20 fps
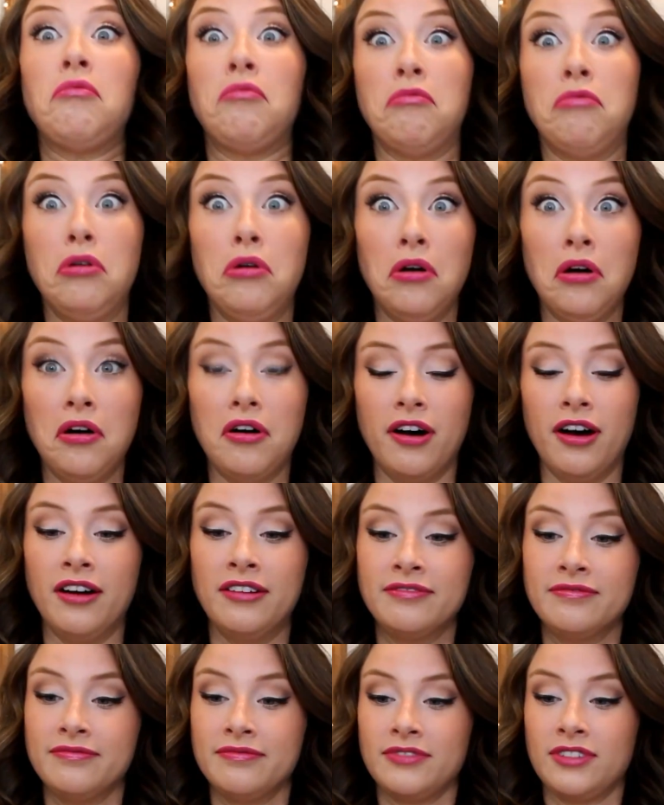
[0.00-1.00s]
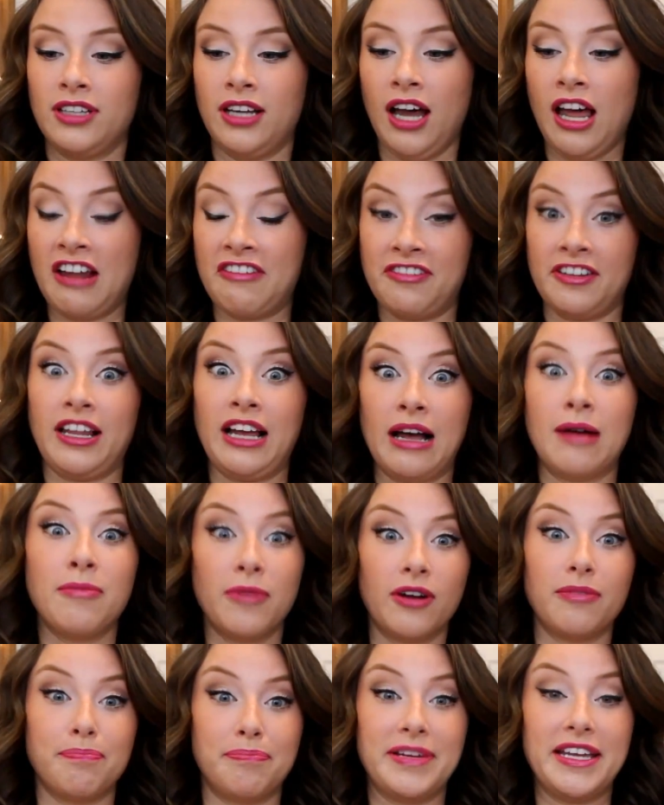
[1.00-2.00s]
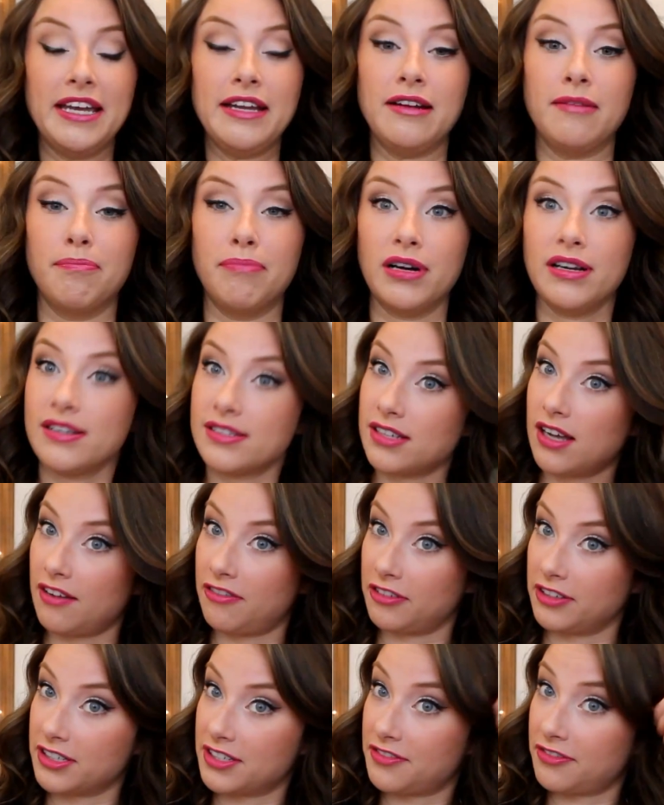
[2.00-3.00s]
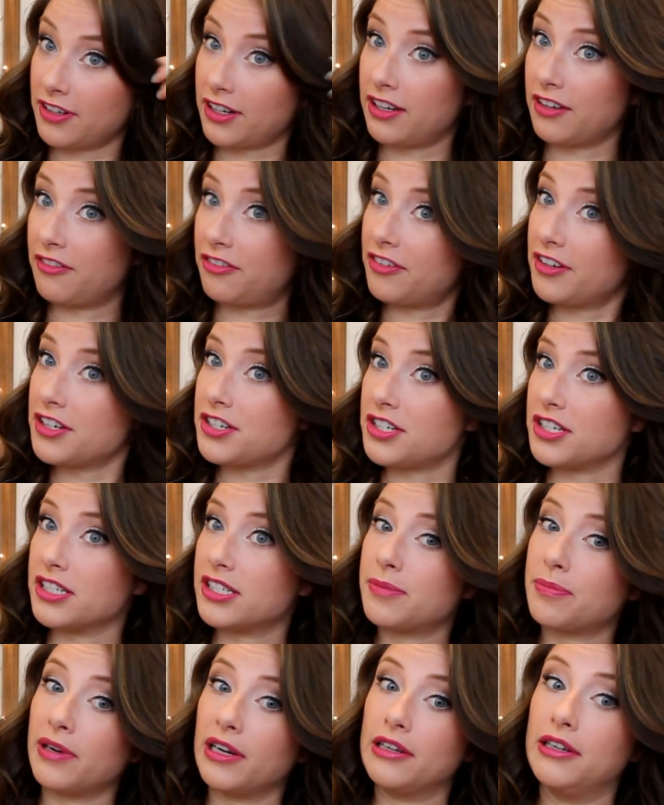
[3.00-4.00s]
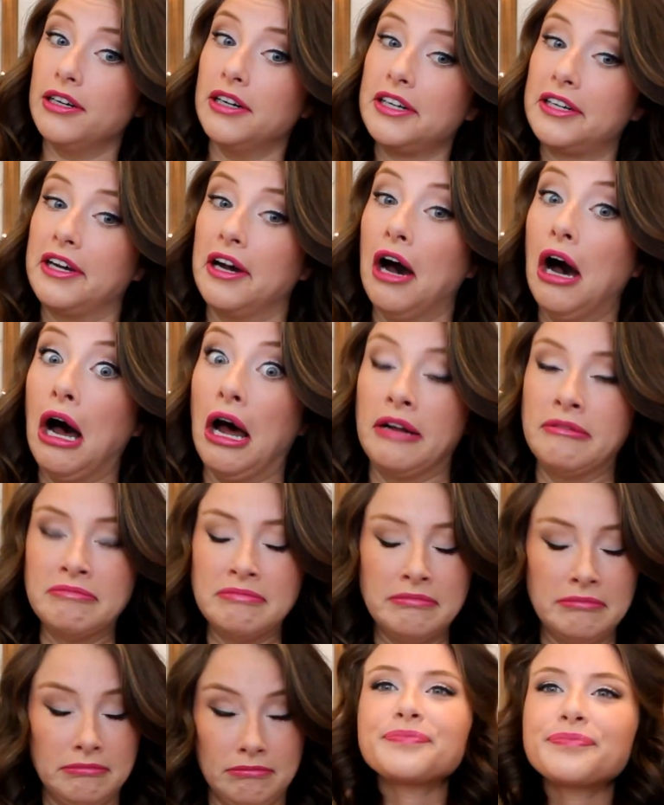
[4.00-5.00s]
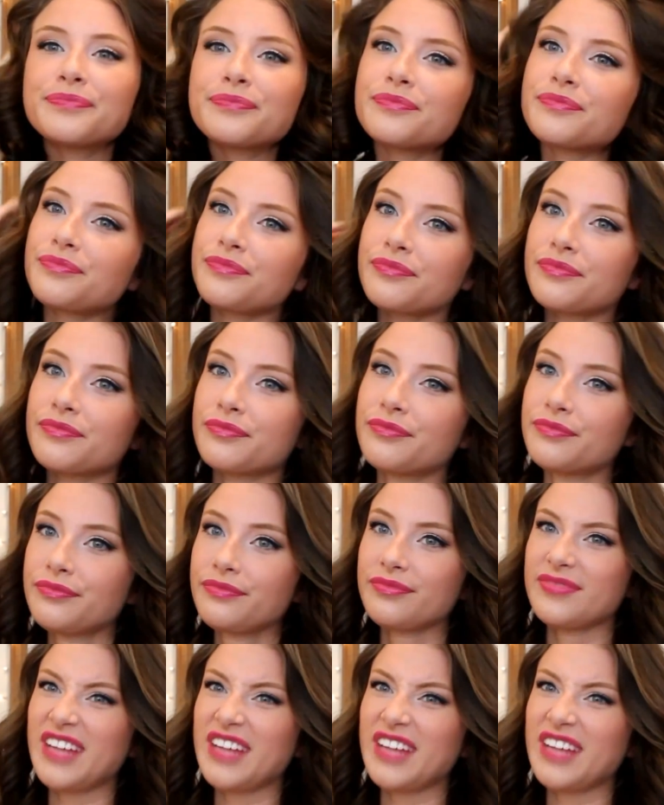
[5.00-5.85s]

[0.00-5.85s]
Woo! God, I feel like I'm getting a buzz off of this freaking finishing spray. Good God. Ow!